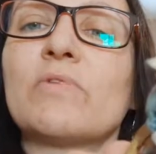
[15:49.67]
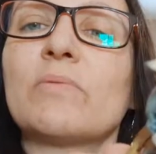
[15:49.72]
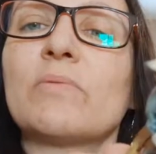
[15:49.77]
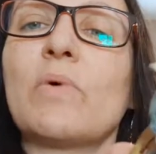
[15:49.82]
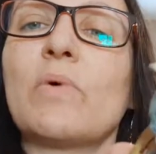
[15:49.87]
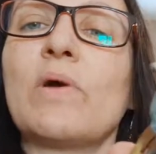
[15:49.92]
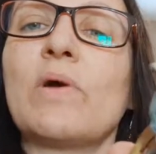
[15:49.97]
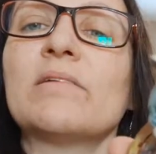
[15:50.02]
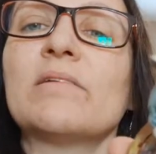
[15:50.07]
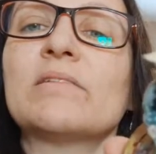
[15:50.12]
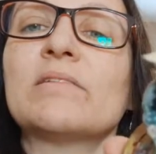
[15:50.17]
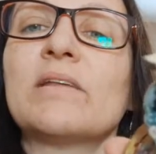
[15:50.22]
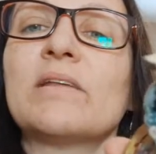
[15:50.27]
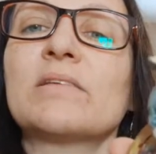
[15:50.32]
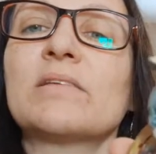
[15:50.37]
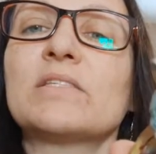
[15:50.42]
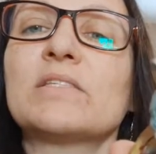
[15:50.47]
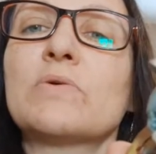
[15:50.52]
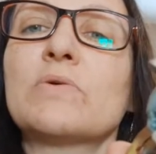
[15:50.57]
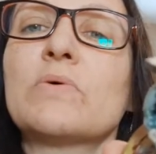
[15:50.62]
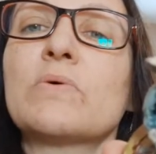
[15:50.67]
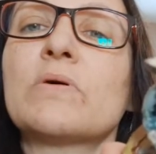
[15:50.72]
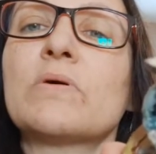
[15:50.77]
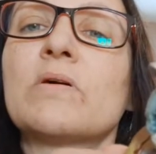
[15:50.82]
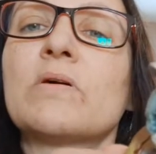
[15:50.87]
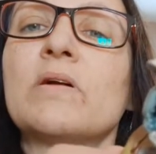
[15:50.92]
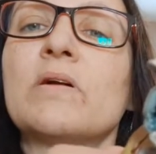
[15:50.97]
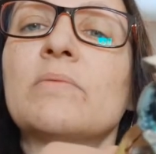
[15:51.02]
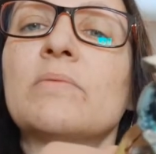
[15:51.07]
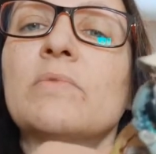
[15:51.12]
going into that
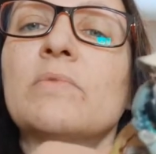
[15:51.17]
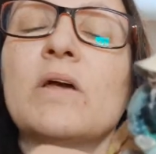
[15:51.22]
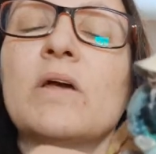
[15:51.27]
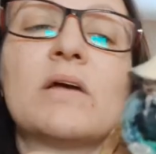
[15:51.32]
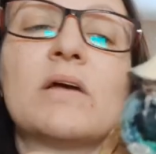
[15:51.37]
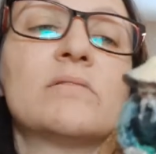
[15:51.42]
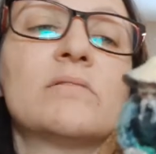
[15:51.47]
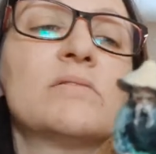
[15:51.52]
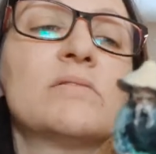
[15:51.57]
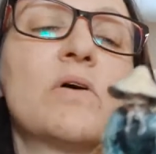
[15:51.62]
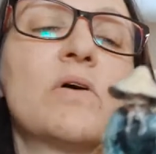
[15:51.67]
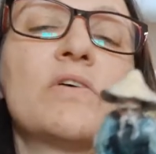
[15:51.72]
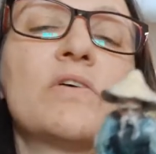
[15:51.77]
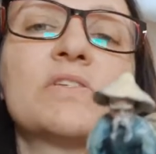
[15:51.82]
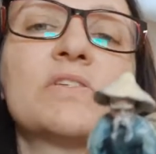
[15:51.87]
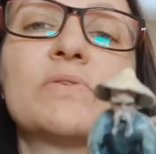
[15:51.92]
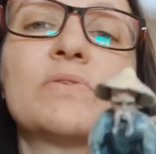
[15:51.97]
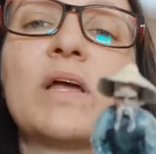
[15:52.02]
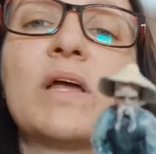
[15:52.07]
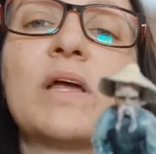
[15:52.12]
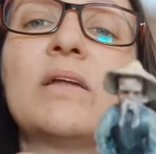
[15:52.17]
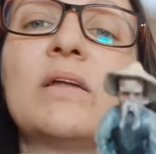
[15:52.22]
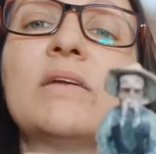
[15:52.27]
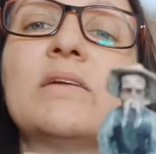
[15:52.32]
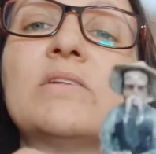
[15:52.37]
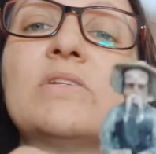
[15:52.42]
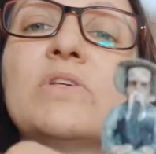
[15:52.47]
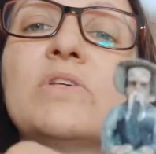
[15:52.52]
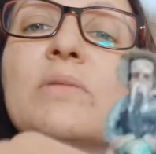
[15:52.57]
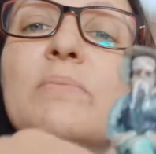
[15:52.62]
store and also getting
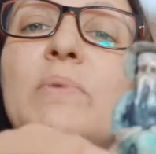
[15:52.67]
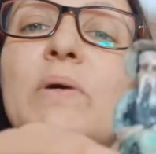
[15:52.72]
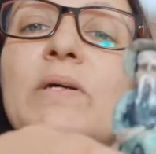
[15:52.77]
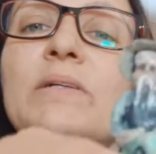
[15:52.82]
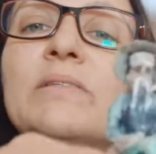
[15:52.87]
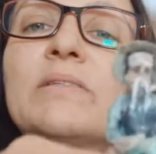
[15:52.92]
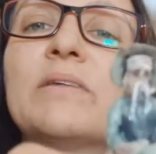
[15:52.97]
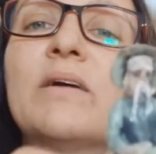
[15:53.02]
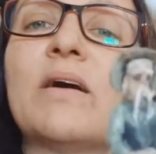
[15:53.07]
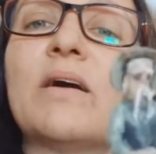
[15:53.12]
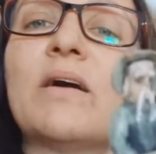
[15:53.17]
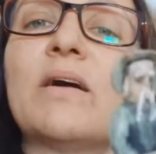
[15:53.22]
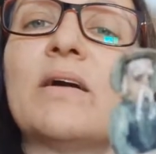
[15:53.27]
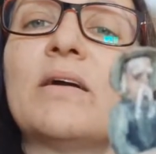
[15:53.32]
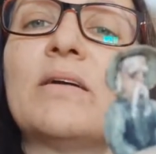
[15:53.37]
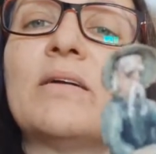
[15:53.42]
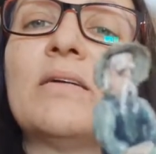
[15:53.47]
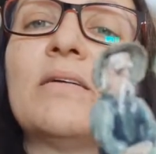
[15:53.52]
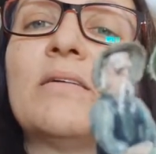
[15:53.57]
into the bonsai.